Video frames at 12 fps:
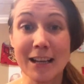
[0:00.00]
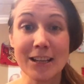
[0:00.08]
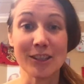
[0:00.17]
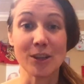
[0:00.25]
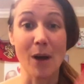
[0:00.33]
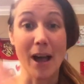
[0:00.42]

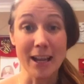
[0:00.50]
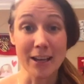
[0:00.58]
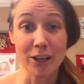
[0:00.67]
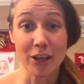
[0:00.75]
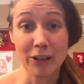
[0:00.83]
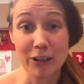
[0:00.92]
So I
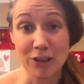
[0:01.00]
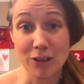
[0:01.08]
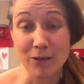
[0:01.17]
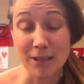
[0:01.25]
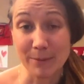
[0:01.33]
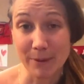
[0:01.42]
encourage
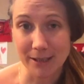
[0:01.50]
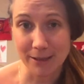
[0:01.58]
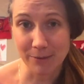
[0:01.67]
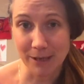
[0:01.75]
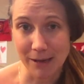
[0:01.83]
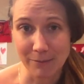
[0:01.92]
you to spend
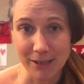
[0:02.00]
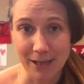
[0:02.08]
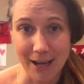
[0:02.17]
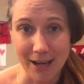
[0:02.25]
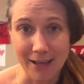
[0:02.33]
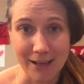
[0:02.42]
some time
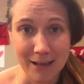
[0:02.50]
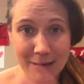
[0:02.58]
today